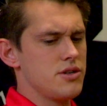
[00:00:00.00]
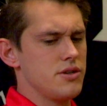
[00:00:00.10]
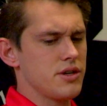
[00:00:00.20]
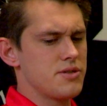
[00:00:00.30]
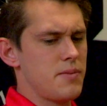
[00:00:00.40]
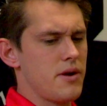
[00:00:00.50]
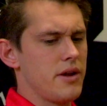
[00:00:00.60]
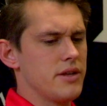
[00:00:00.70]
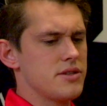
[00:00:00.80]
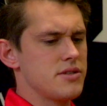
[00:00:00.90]
to
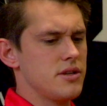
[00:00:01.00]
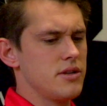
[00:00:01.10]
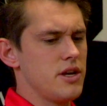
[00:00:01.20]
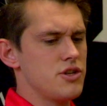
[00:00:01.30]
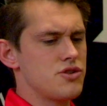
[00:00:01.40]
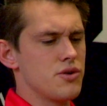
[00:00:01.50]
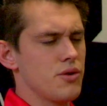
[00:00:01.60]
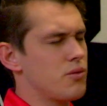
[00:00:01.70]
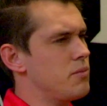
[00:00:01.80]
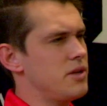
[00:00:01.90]
experience, and
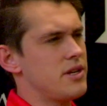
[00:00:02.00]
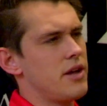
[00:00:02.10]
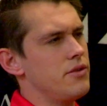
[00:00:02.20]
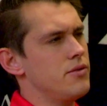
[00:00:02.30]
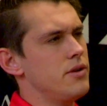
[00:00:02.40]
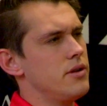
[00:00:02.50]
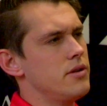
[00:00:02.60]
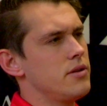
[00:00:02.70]
truth will be diluted,